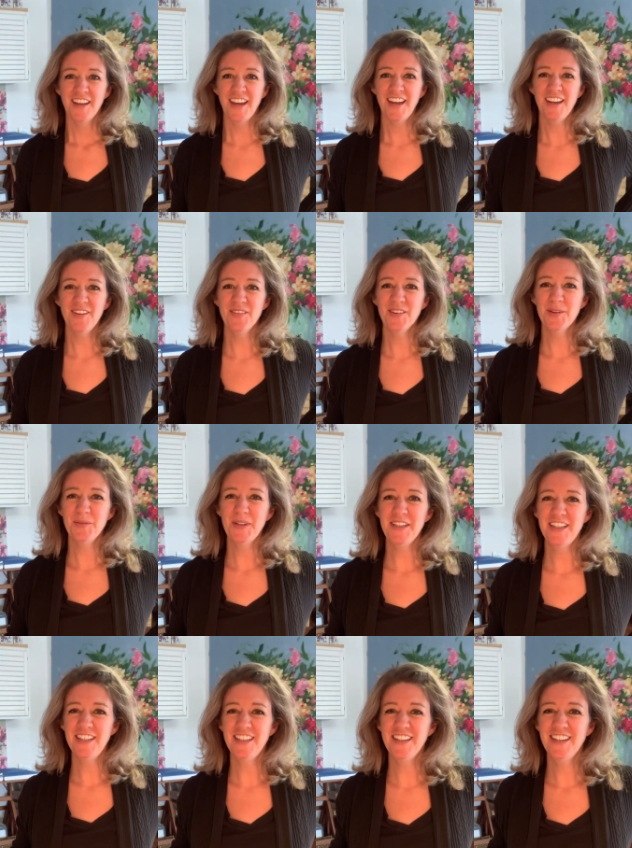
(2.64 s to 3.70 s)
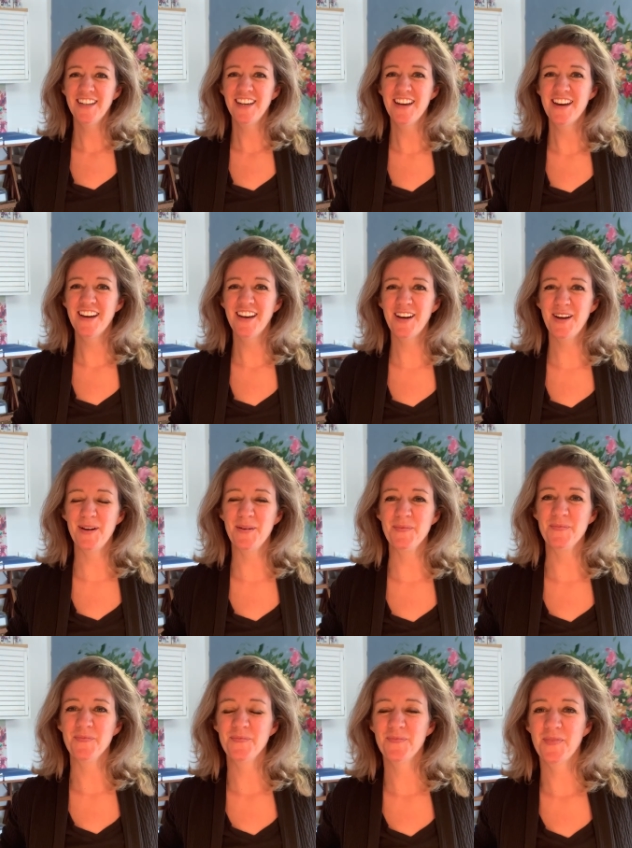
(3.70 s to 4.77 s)
Hey everyone.
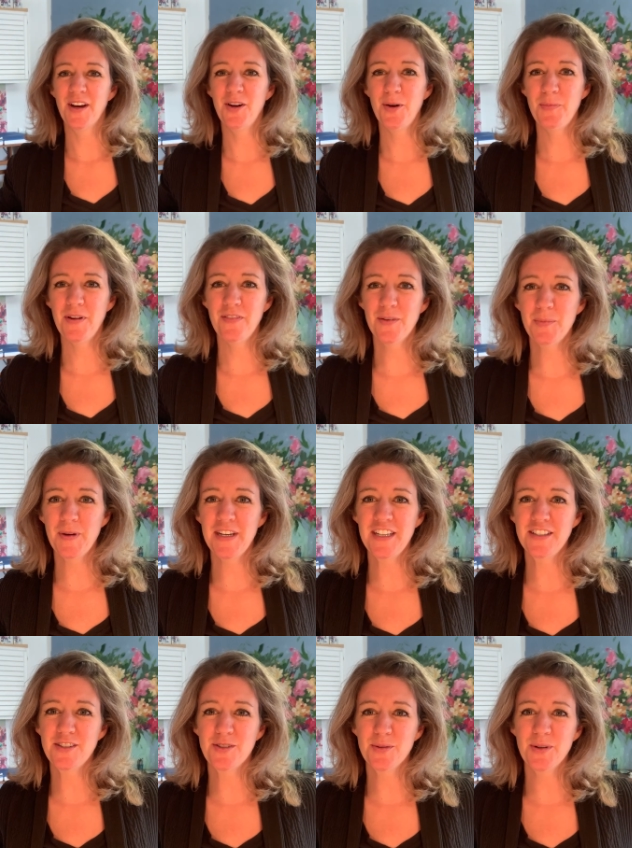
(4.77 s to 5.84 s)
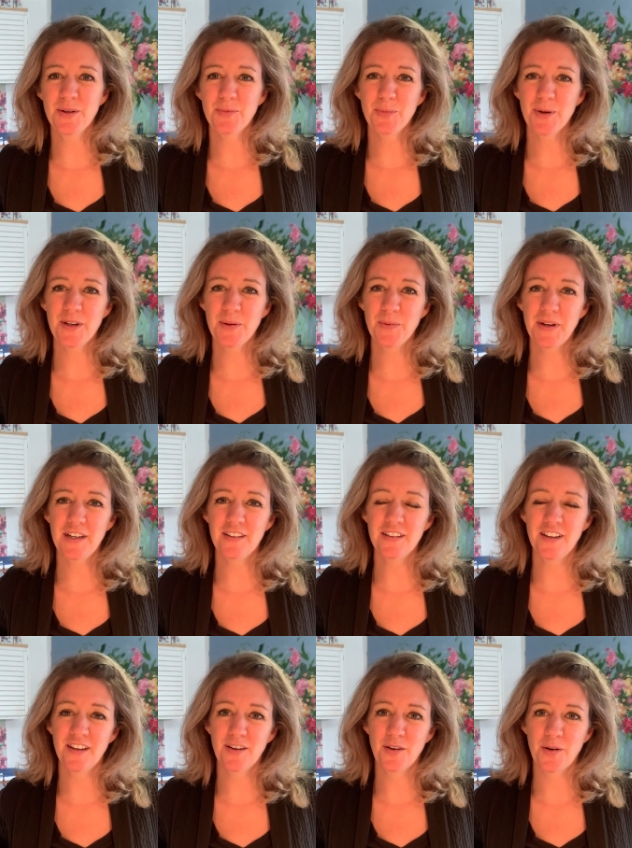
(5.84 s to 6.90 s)
Um, I hope everybody's doing pretty
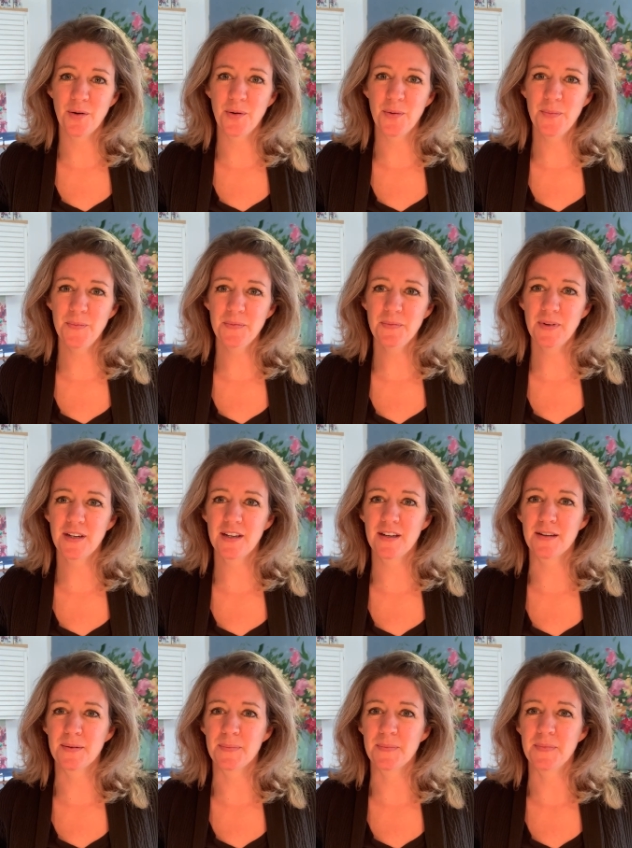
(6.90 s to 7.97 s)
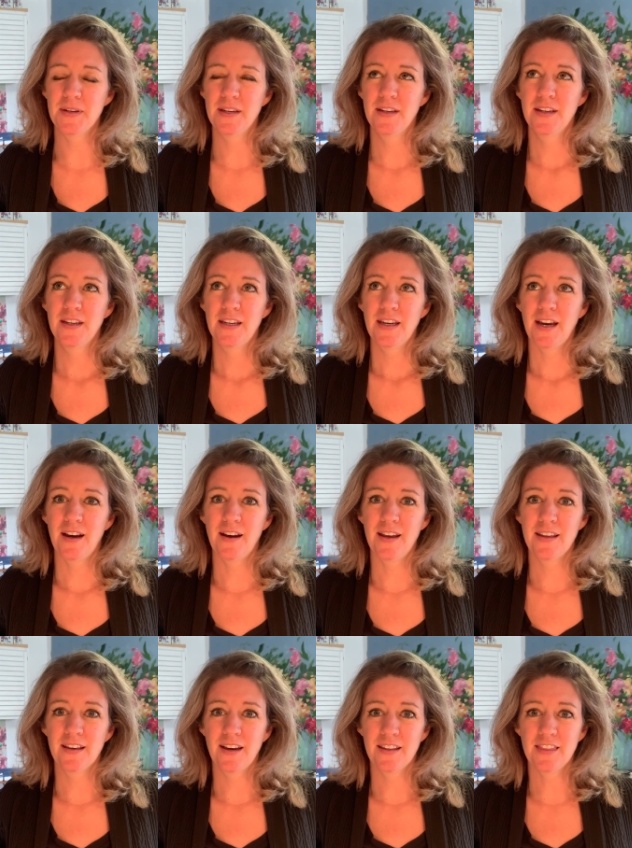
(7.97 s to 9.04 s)
well at home. Um,
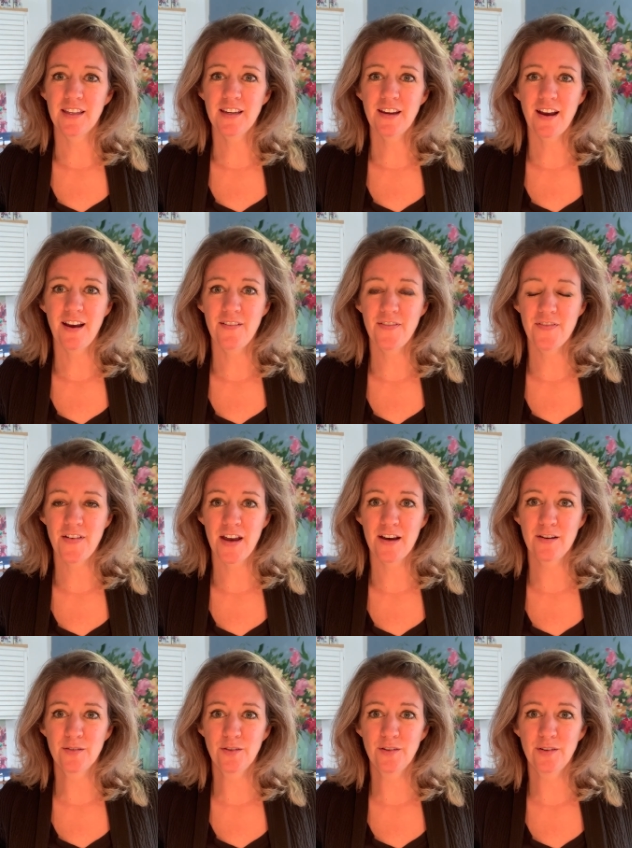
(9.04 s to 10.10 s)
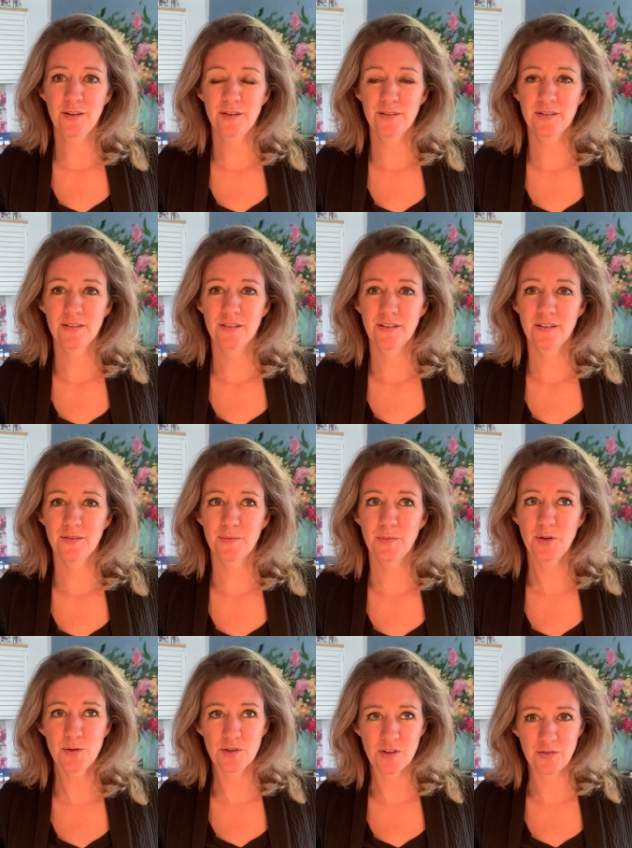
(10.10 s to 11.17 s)
I, I think I have found
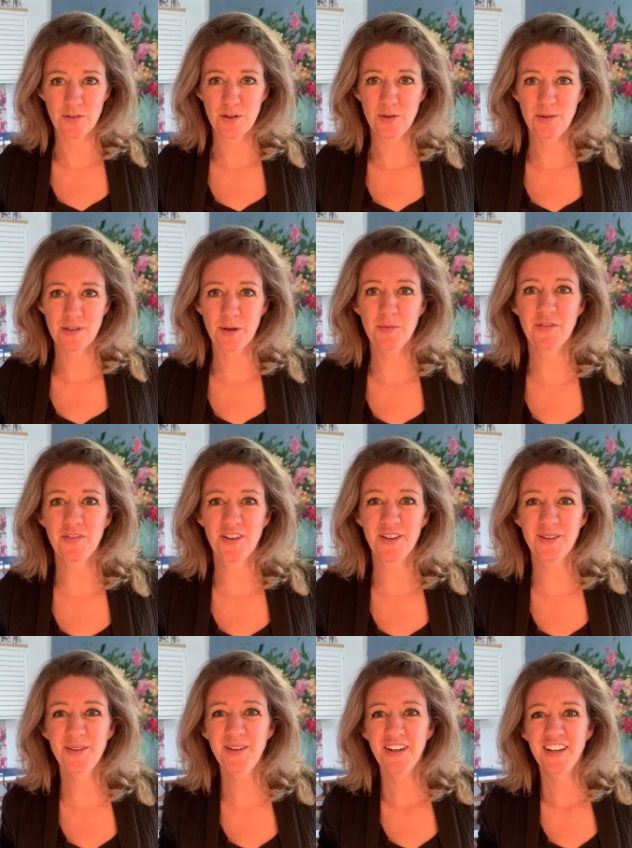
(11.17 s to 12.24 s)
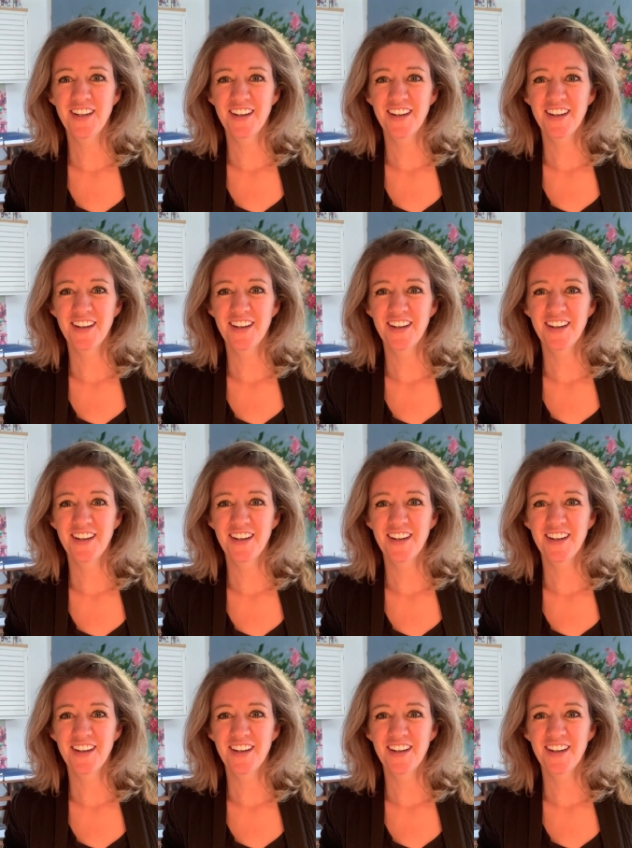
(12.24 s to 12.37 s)
most of you, some of you,